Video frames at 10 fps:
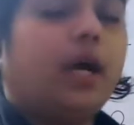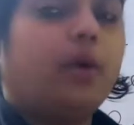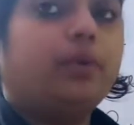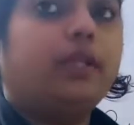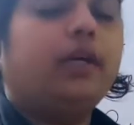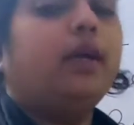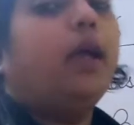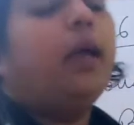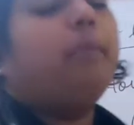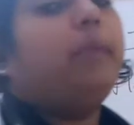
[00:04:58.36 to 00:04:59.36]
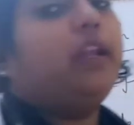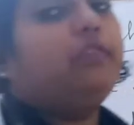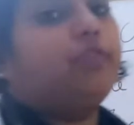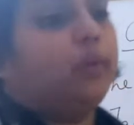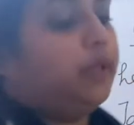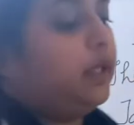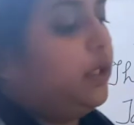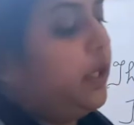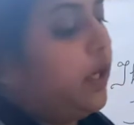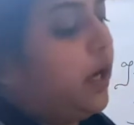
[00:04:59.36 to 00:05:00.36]
out the milk from the
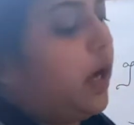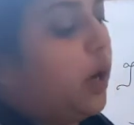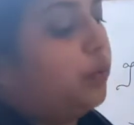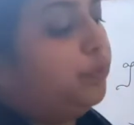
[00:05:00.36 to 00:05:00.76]
cow.